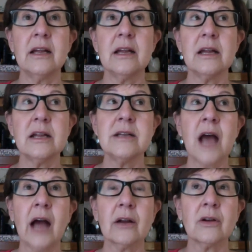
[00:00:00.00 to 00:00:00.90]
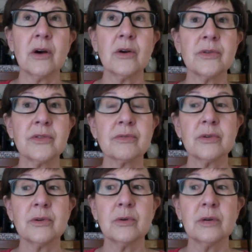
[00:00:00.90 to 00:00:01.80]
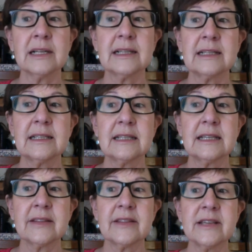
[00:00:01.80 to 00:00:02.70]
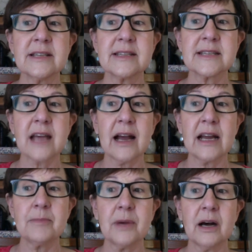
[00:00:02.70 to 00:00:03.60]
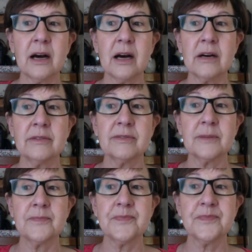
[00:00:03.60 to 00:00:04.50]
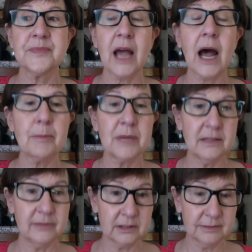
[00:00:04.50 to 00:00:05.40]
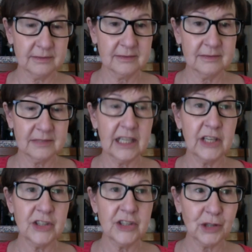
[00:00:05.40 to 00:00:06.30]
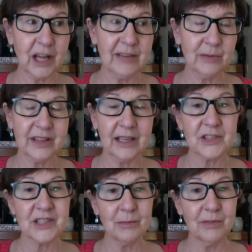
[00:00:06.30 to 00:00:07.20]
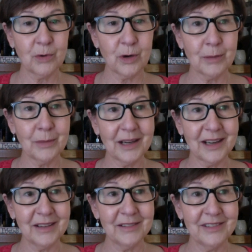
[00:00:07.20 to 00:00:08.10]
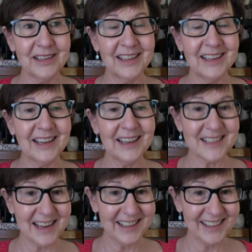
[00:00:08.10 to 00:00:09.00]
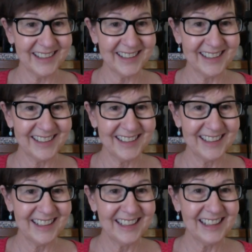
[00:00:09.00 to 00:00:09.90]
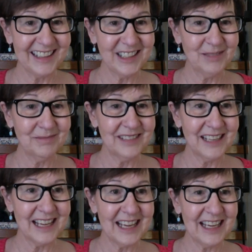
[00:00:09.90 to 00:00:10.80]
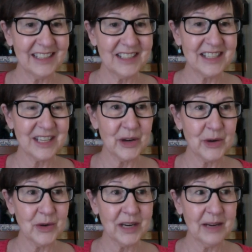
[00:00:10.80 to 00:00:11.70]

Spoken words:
not go through this type of upheaval in your life without some form of anxiety. And so